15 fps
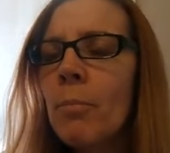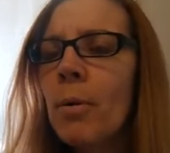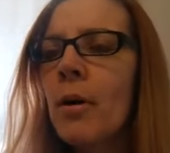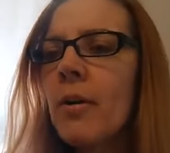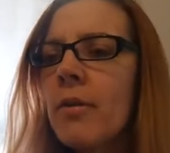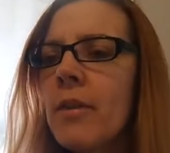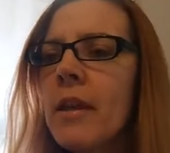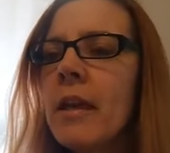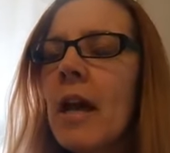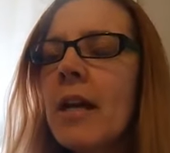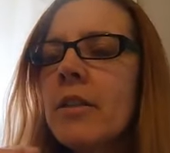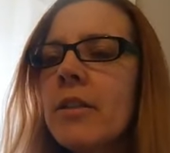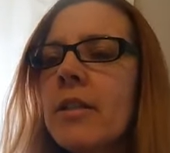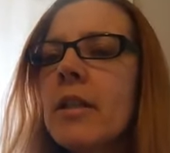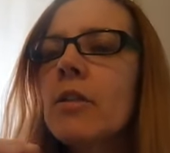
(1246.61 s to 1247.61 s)
per thing.
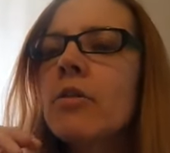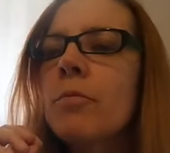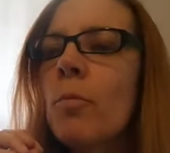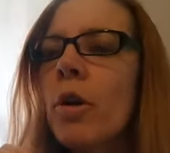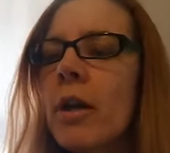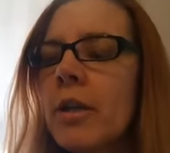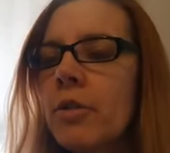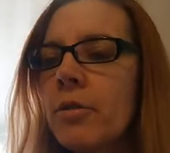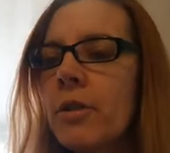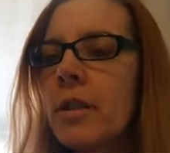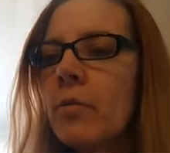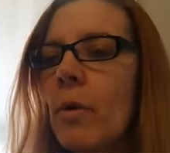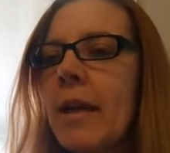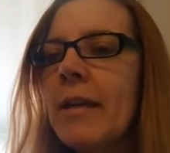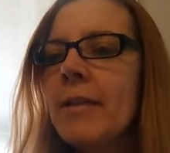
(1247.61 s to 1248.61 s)
I just think there's more
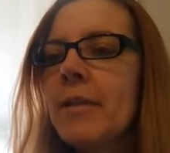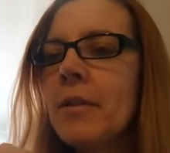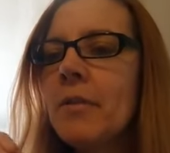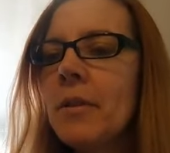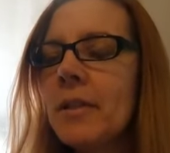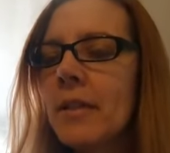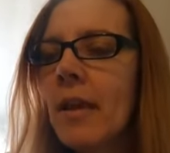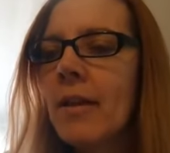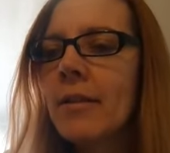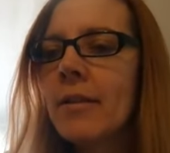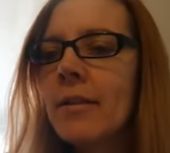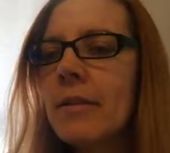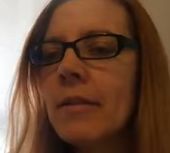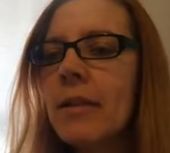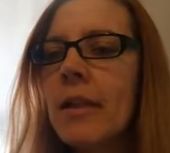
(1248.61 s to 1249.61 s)
interesting ways to
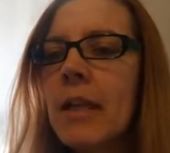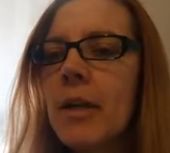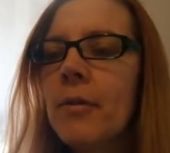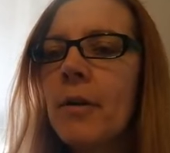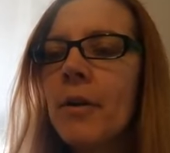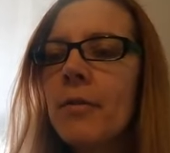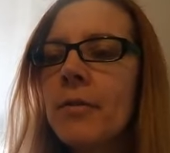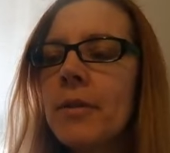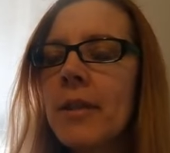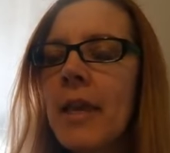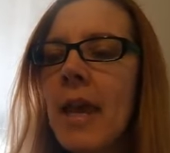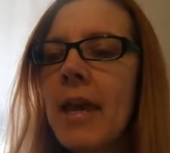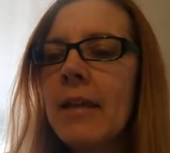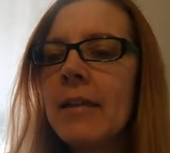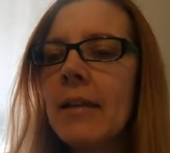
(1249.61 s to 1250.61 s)
discuss the heroes
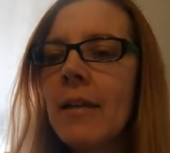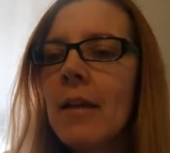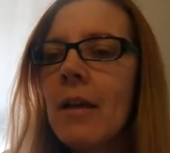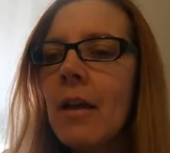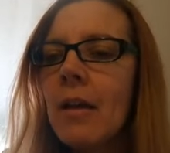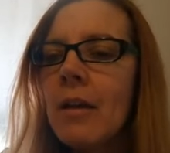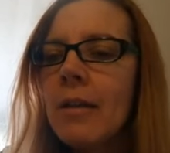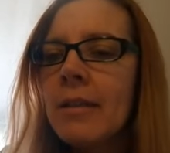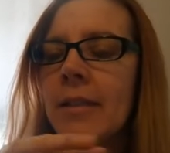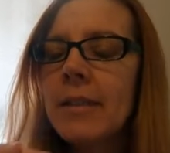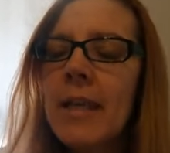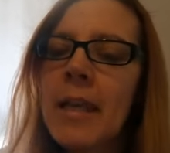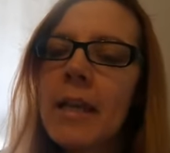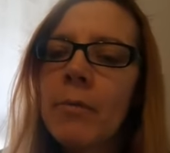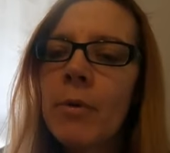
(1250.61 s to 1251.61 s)
than
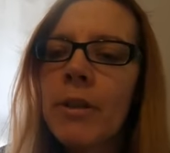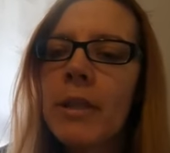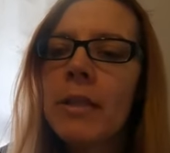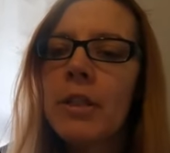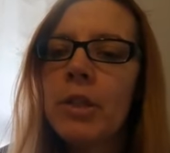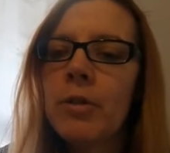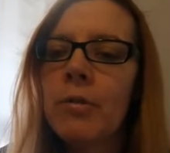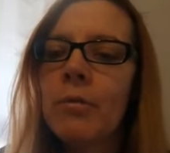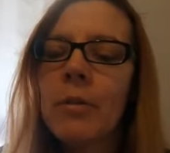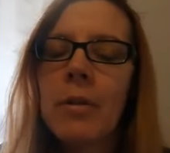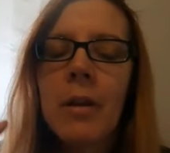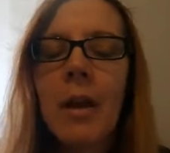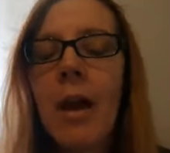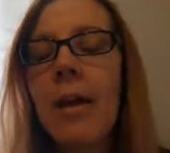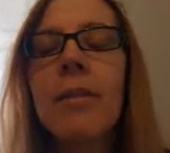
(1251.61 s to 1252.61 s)
stating what they do.
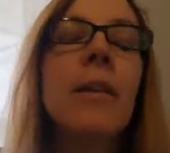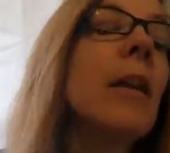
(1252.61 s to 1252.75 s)
I